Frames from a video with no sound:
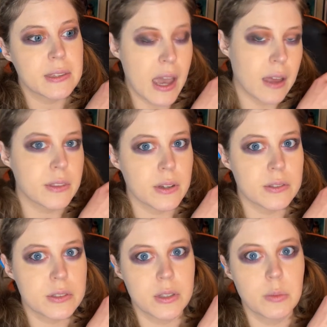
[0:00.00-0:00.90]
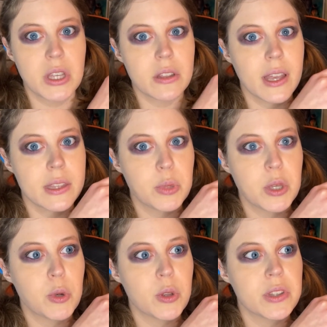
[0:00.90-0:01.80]
yeah, there's going to be a lot of
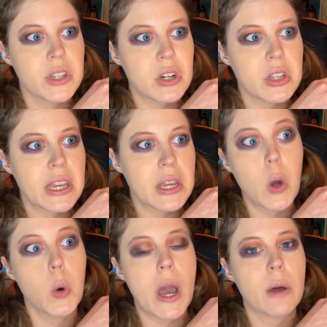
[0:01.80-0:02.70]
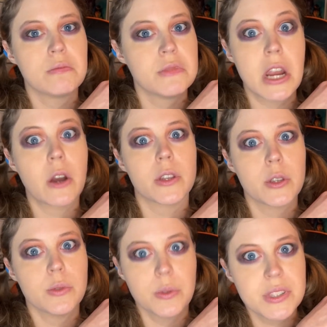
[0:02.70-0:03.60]
people that are like, oh, how dare
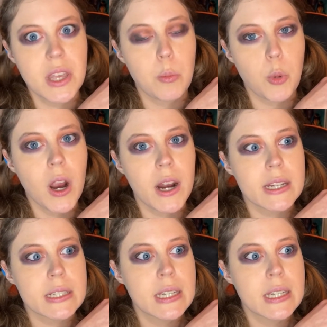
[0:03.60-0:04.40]
you use that product?